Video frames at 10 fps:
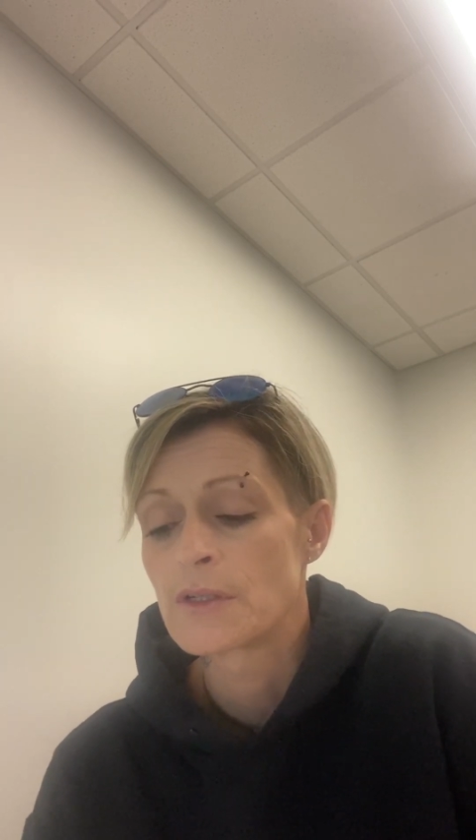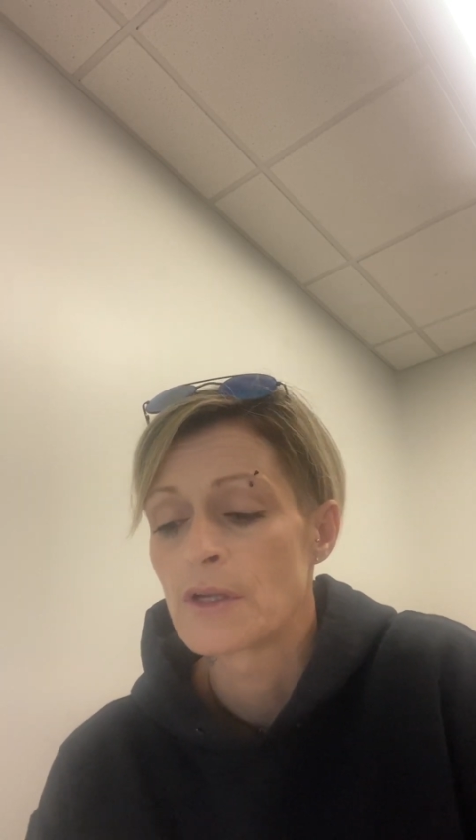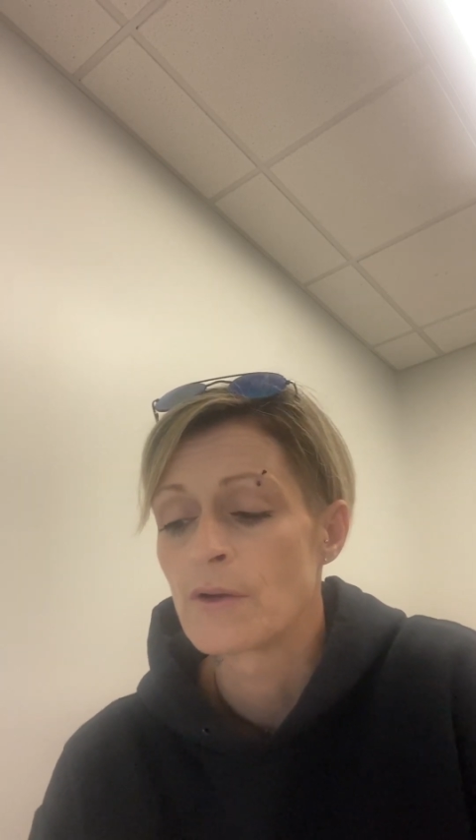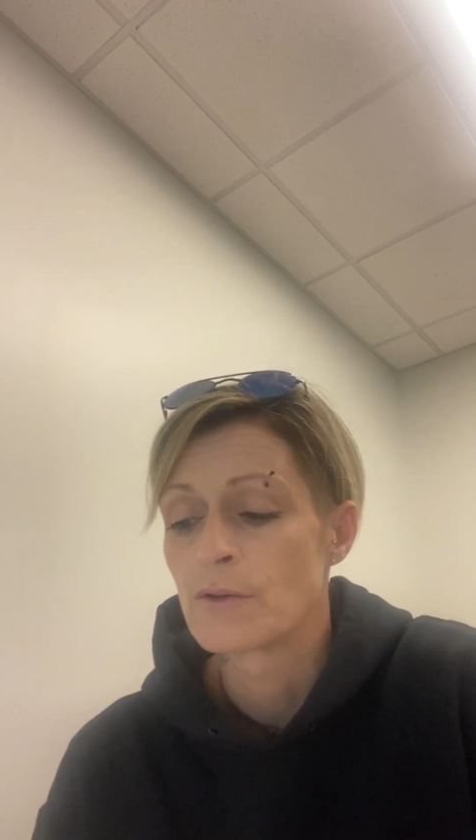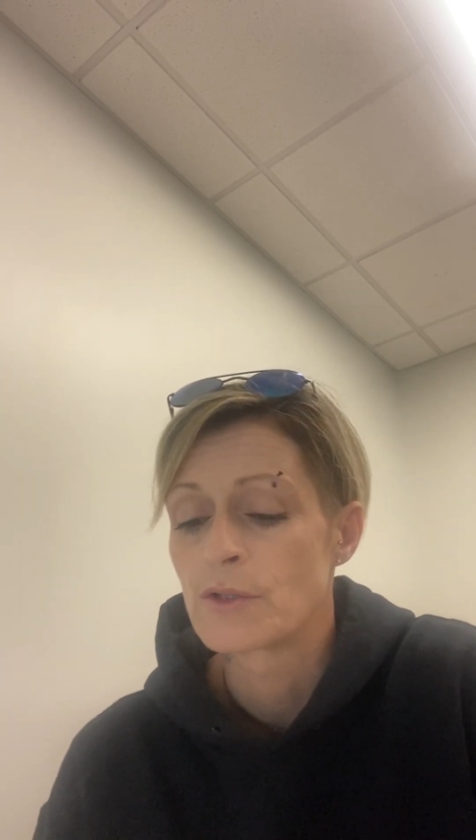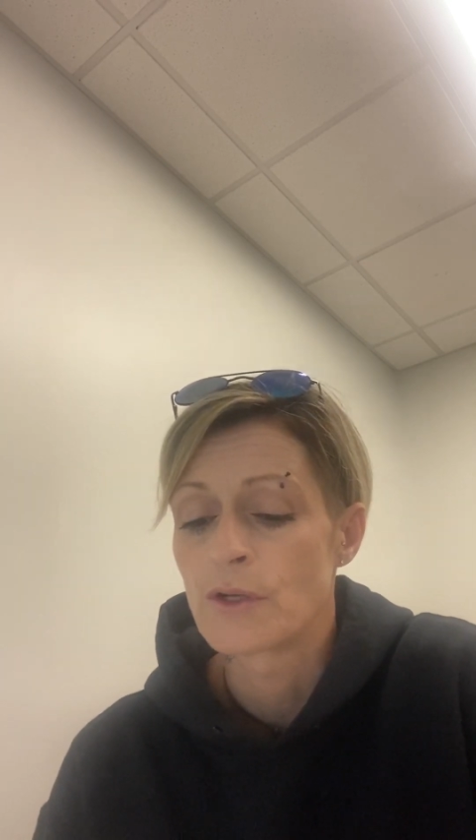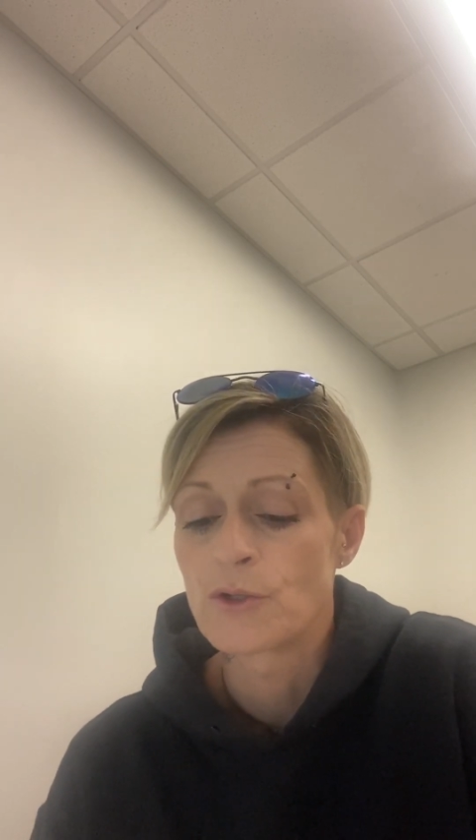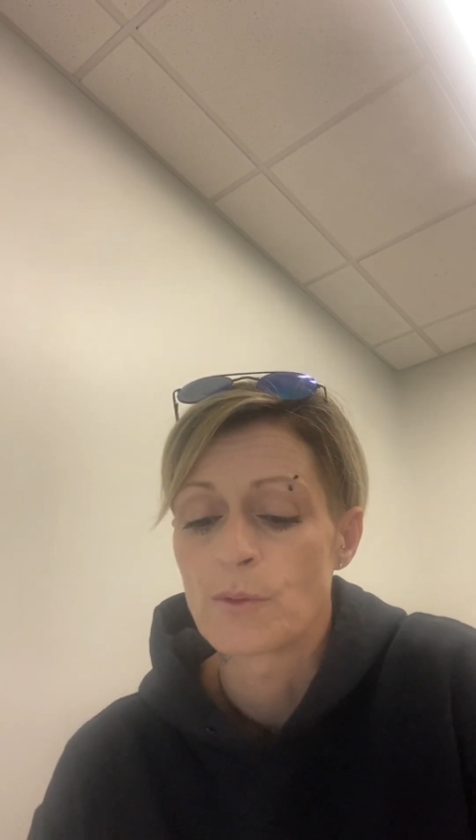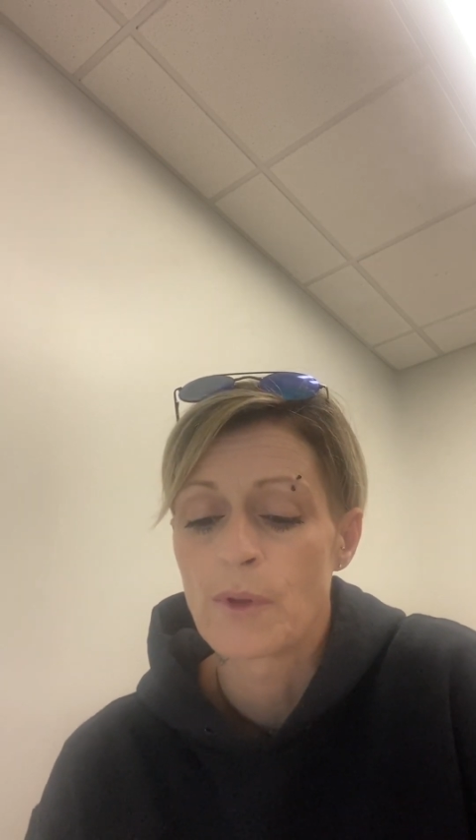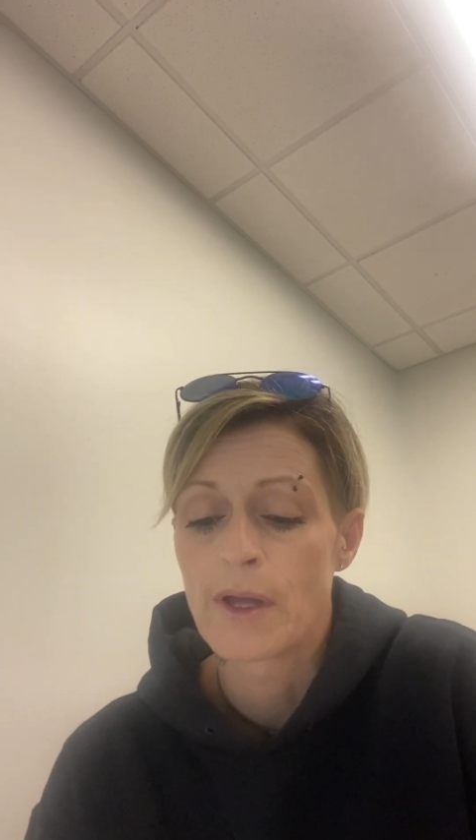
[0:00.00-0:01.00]
So
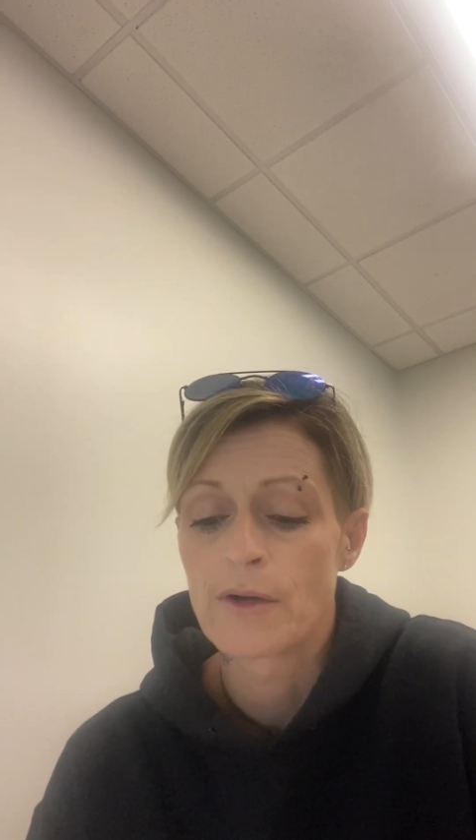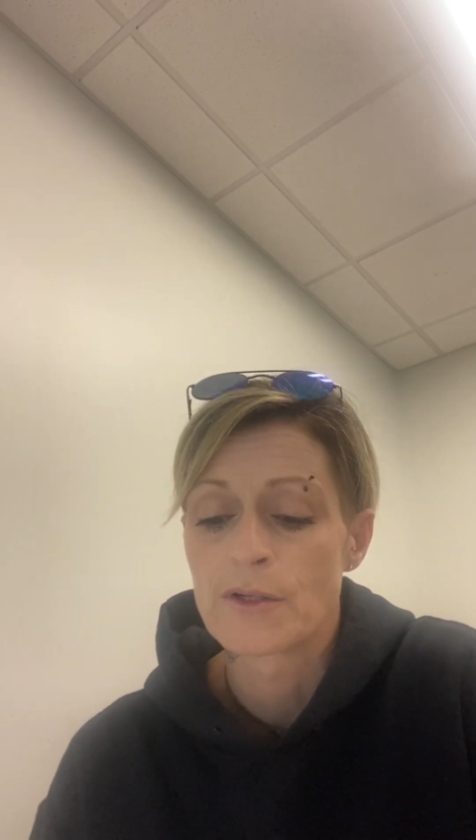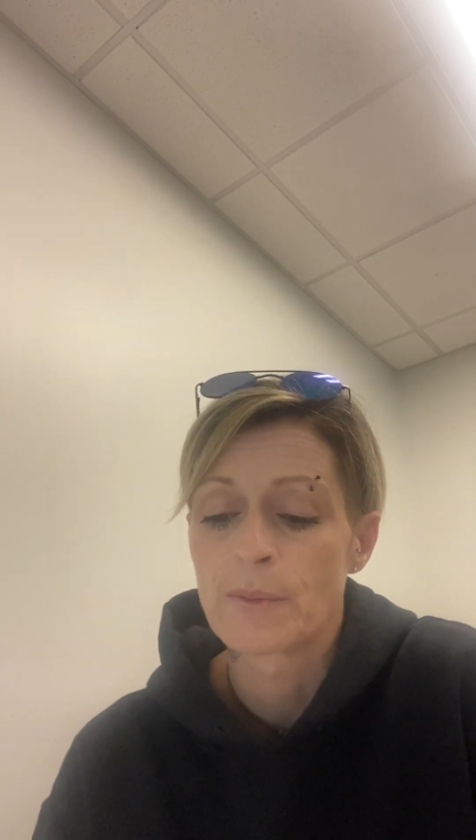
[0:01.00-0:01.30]
social planners